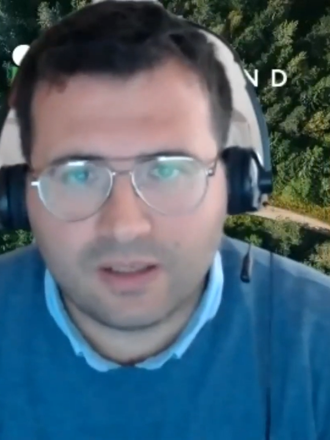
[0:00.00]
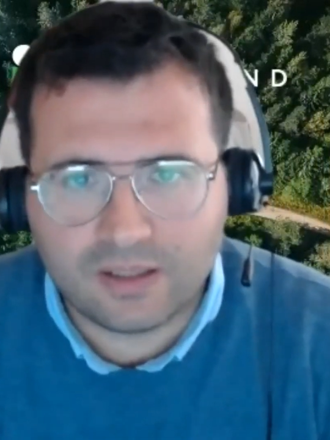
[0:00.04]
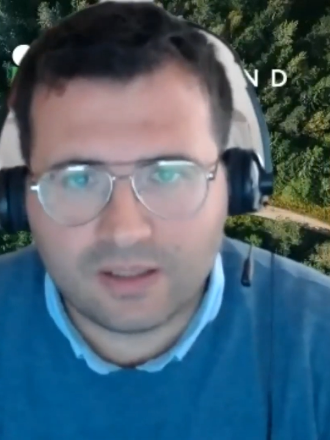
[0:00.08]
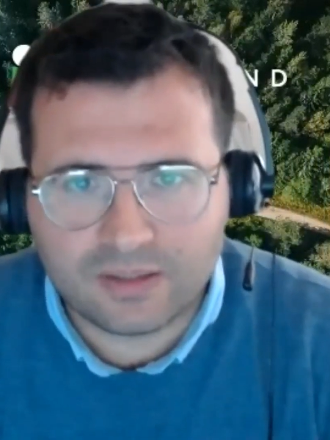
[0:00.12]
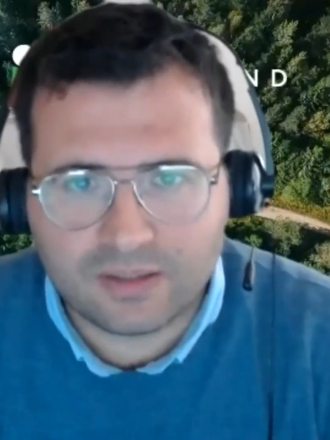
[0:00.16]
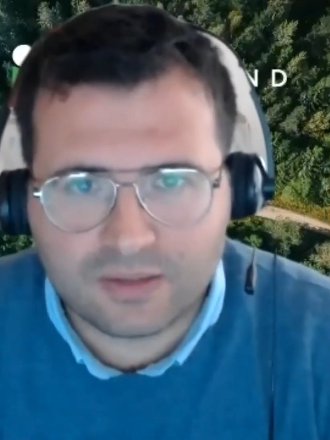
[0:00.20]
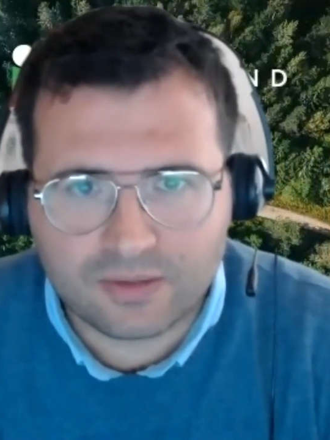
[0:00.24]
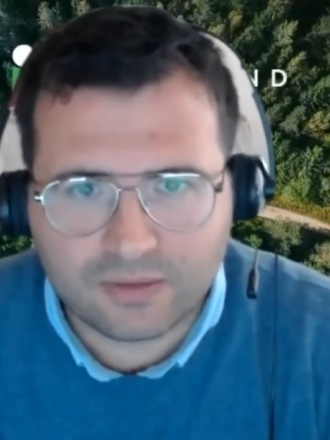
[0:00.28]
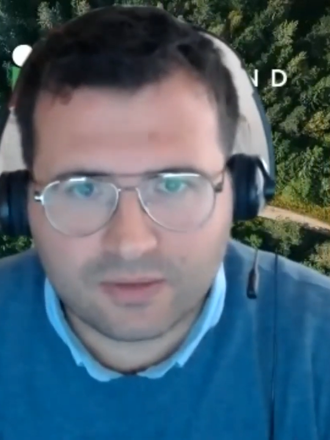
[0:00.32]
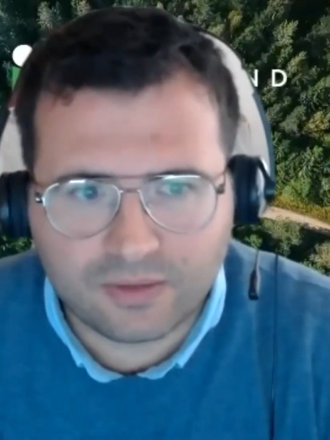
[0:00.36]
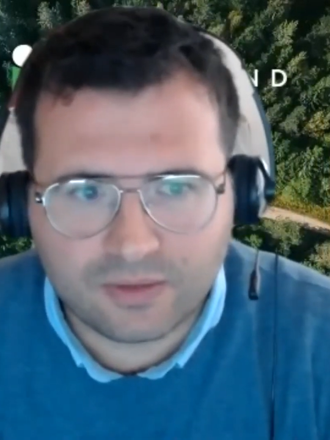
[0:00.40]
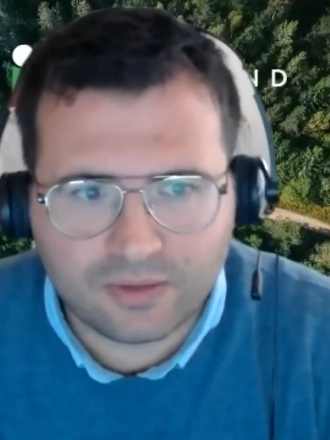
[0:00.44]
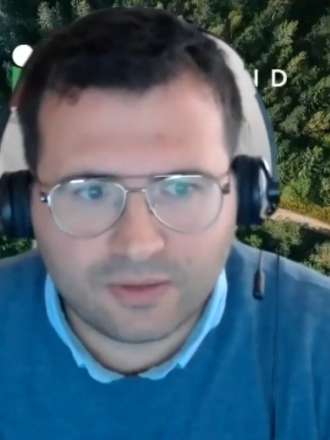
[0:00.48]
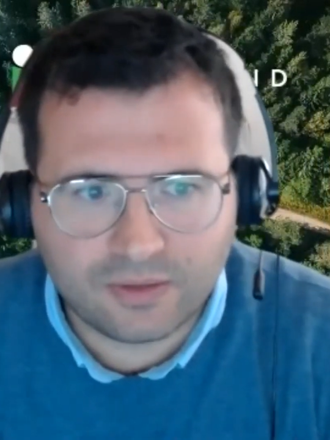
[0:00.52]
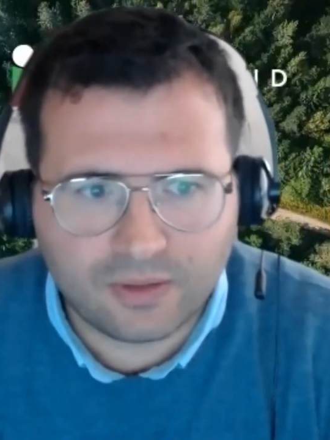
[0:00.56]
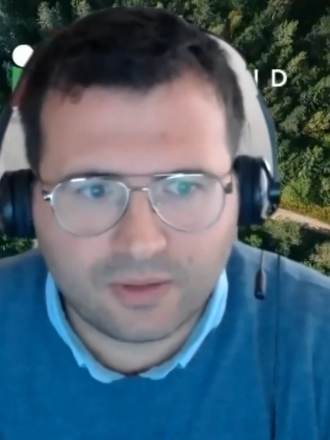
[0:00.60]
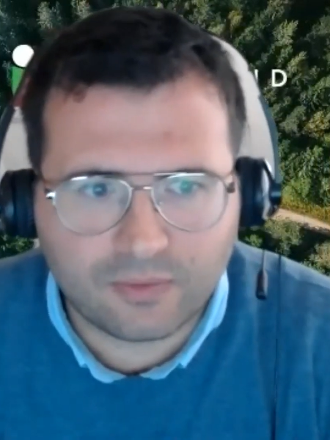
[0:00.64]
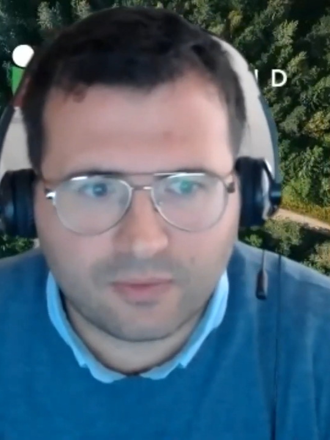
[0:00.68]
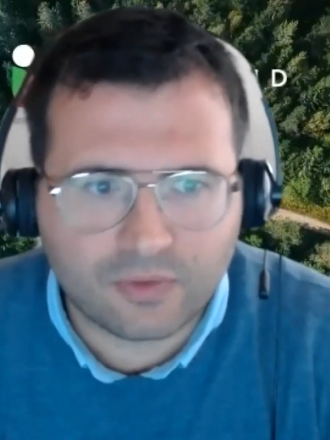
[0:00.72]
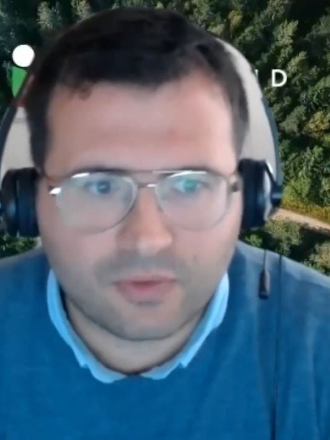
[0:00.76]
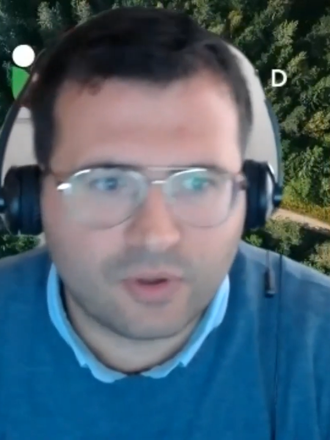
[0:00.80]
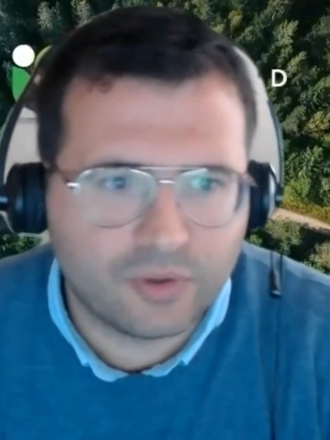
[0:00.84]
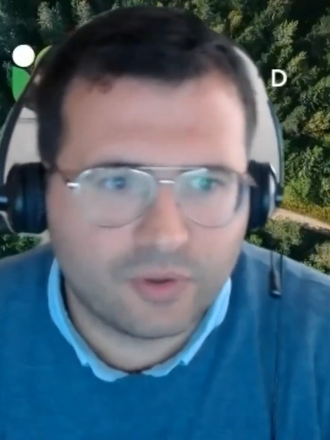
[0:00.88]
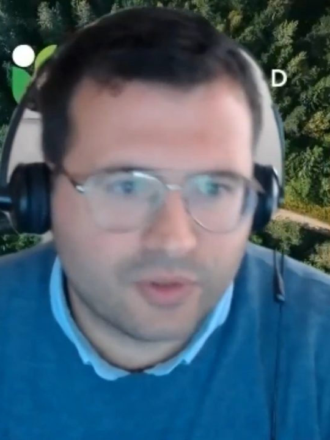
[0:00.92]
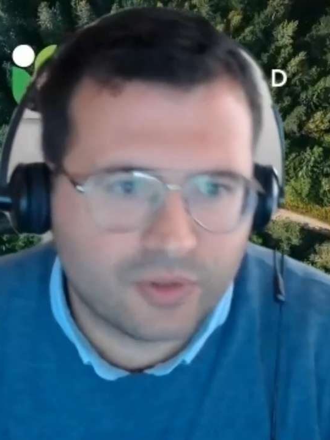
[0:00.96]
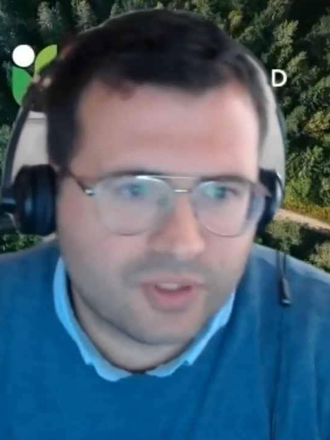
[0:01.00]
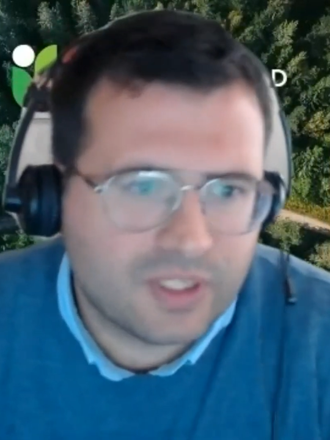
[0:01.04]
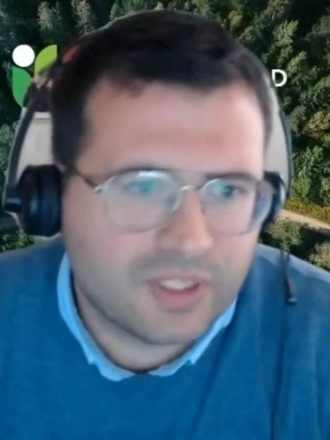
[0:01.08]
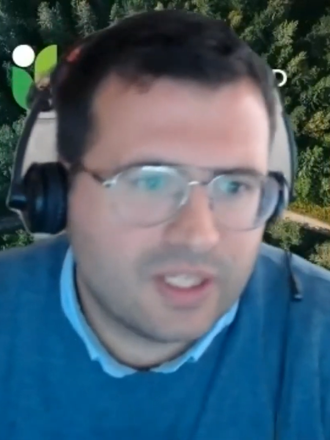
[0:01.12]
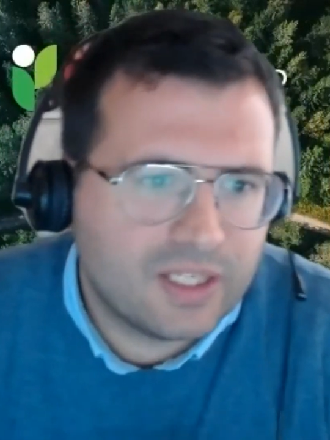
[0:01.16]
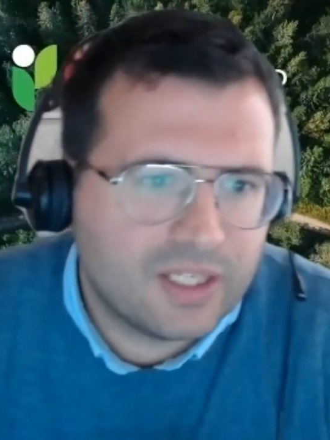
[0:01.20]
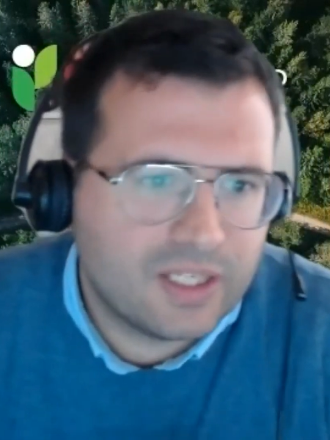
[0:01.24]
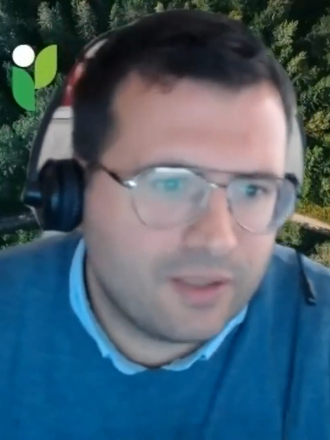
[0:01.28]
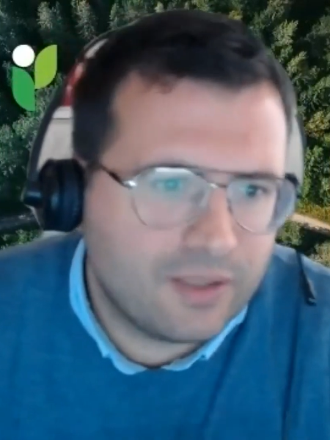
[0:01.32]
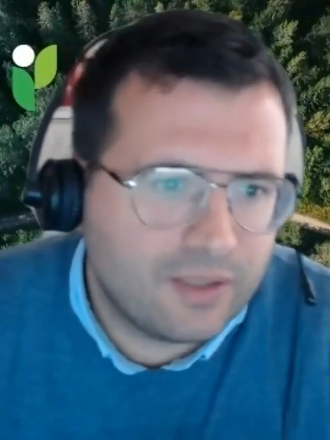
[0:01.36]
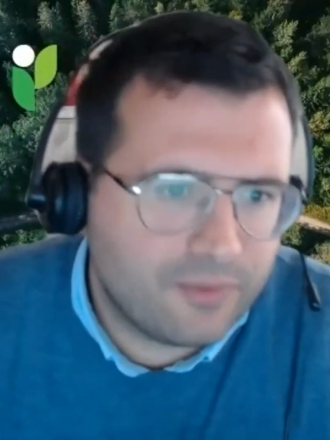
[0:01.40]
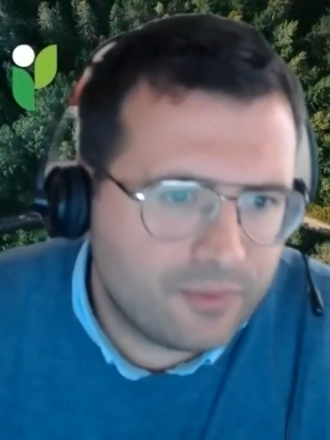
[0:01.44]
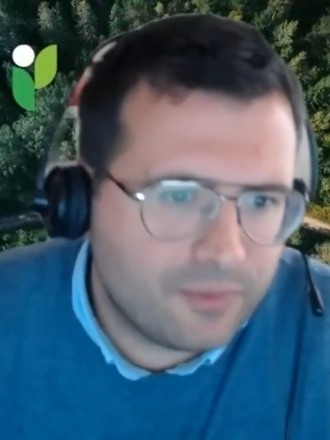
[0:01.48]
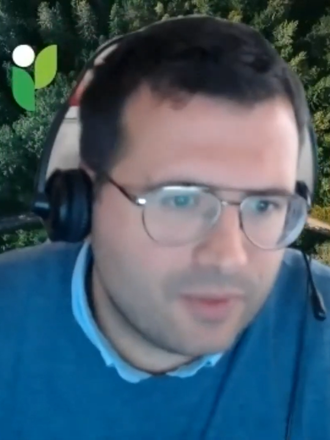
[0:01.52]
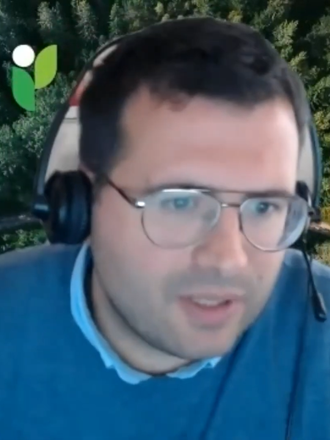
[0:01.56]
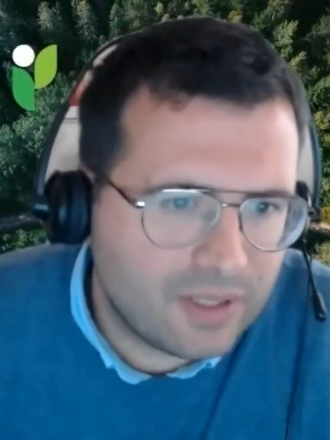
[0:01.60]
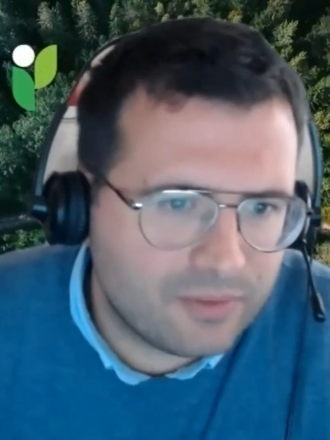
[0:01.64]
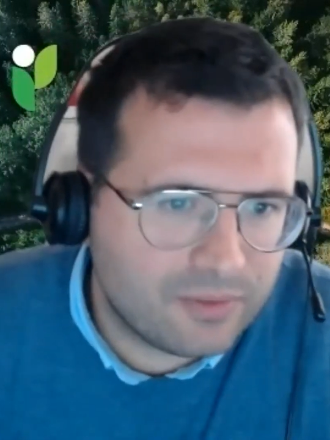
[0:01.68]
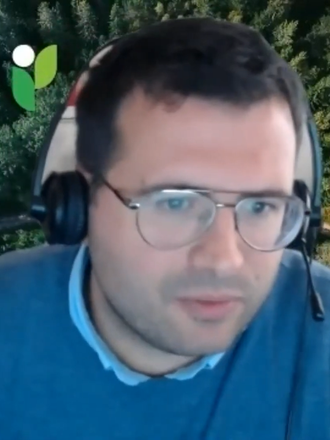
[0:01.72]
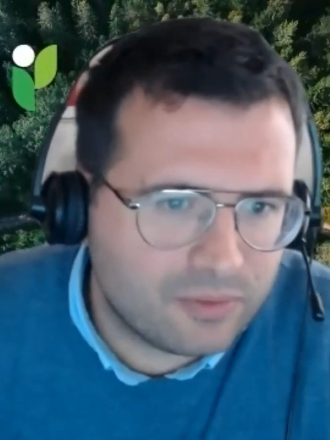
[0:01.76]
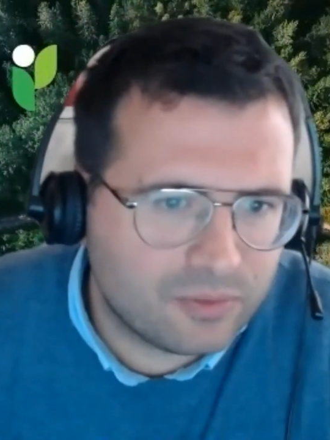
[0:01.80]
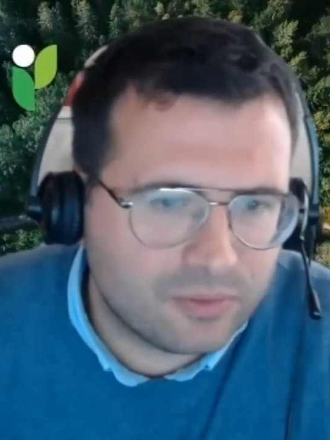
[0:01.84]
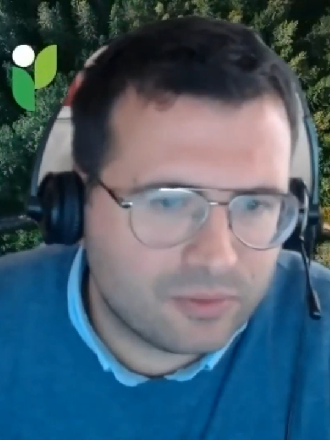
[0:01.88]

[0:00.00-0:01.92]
So of course, if you have